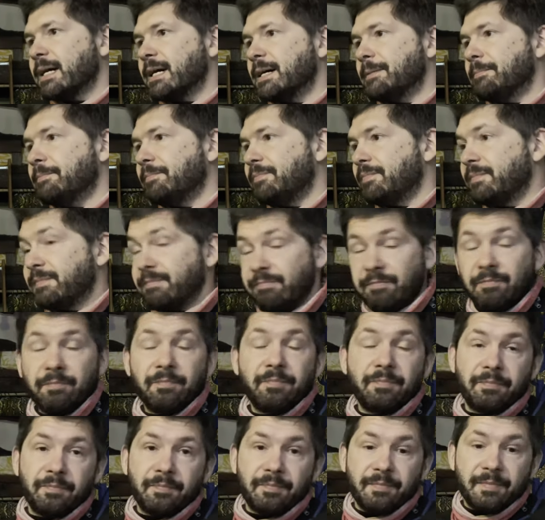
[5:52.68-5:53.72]
Um,
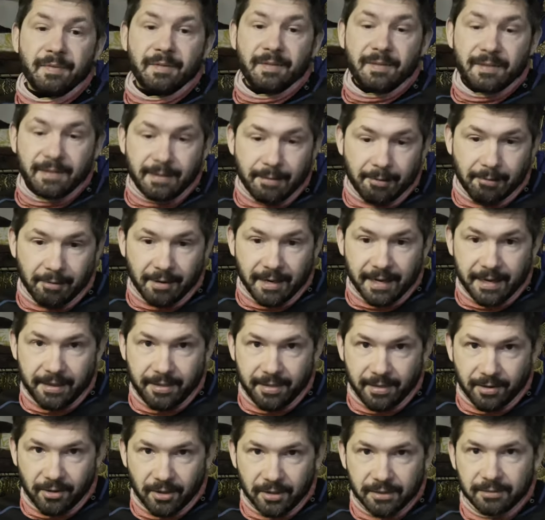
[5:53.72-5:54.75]
so
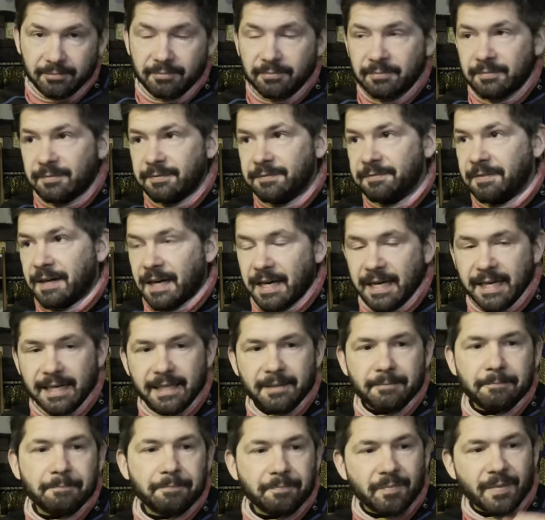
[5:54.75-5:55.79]
I thought,
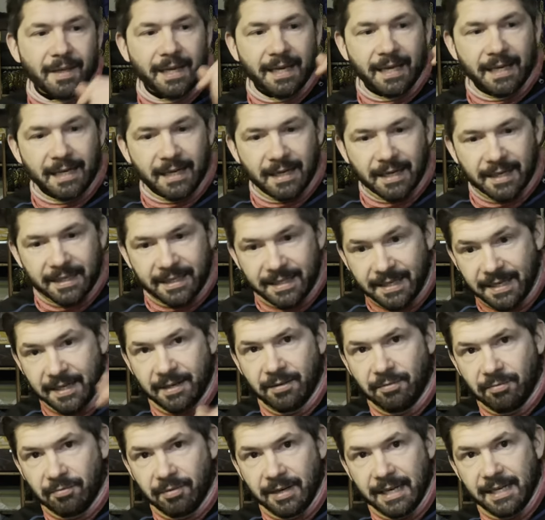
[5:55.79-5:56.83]
fine, and I
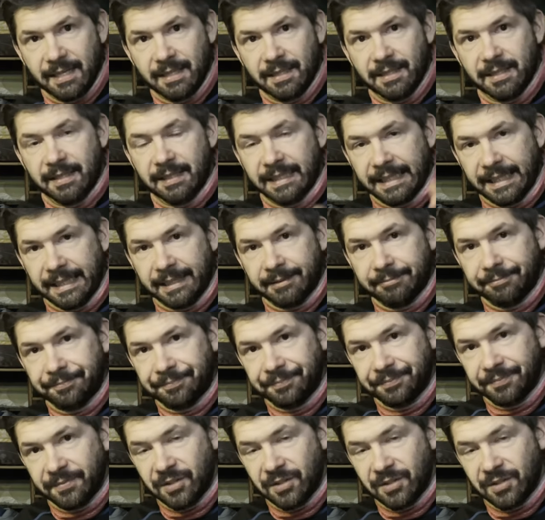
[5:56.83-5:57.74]
didn't read the